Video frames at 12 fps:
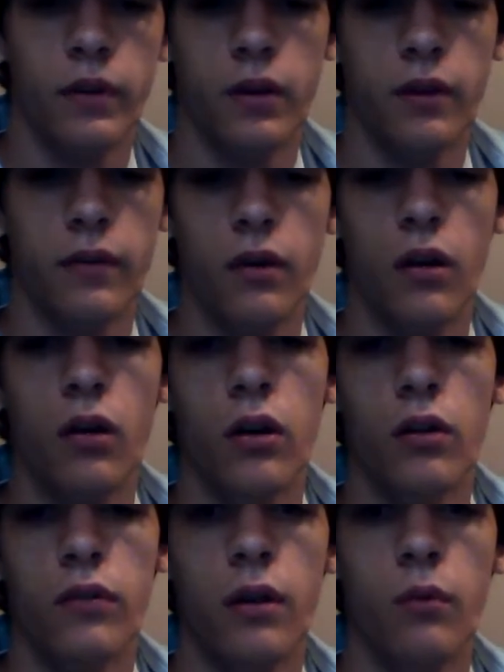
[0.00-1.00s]
because
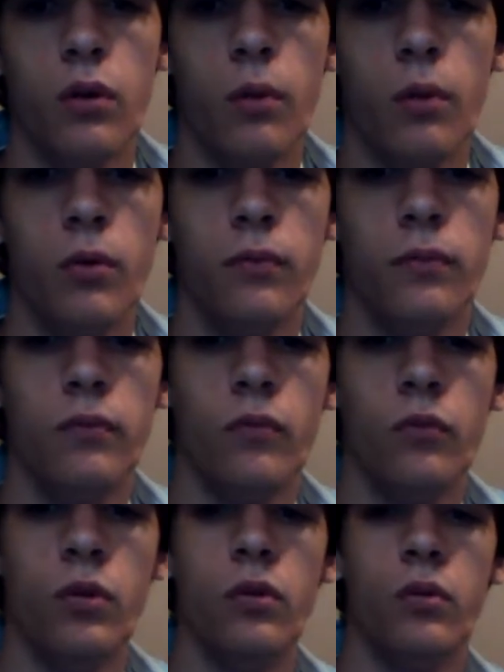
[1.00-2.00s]
Ikago's like, well, come on,
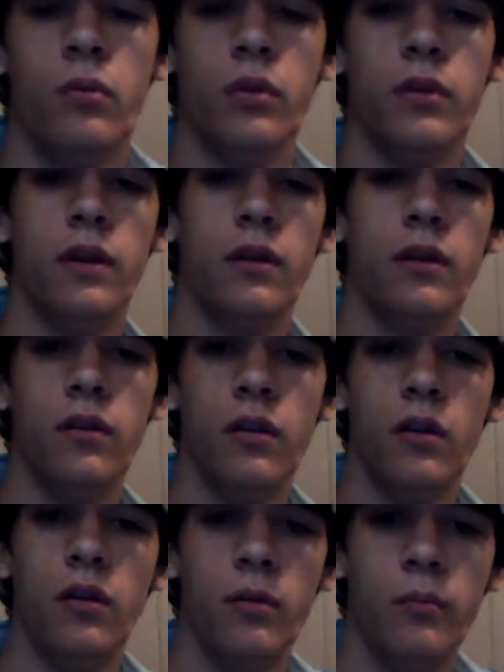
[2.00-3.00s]
we'll take you to
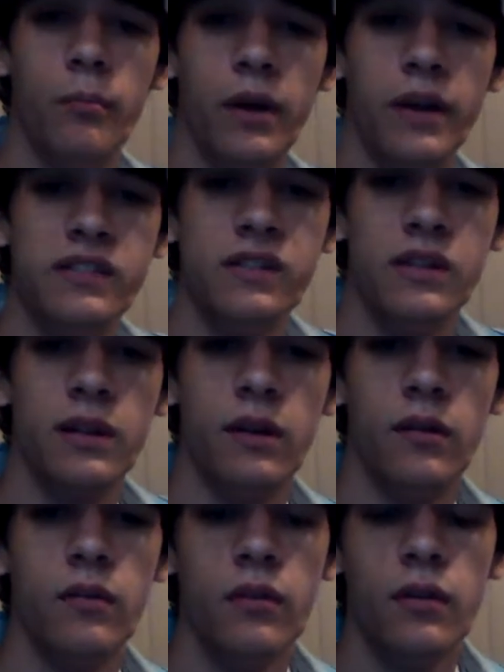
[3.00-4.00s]
Beijing
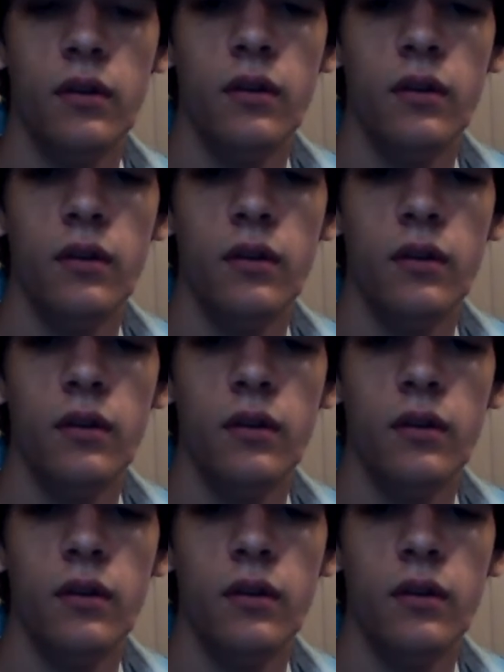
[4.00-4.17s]
now,